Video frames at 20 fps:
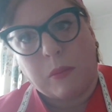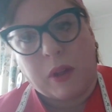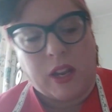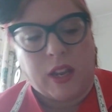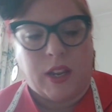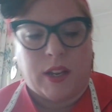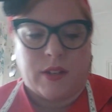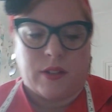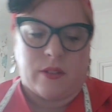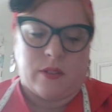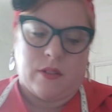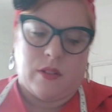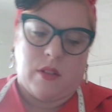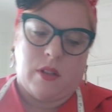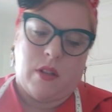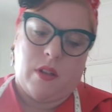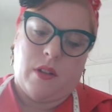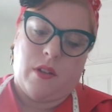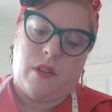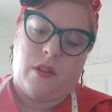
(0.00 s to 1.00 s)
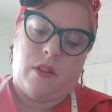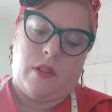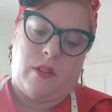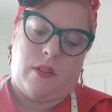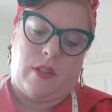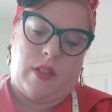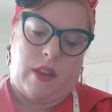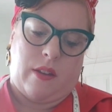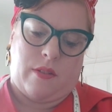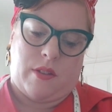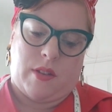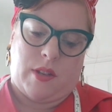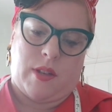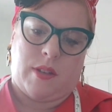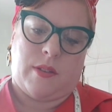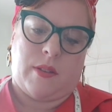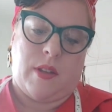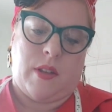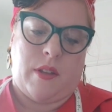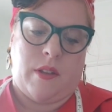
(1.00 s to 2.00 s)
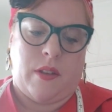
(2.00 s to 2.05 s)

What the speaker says: my needle. There it is.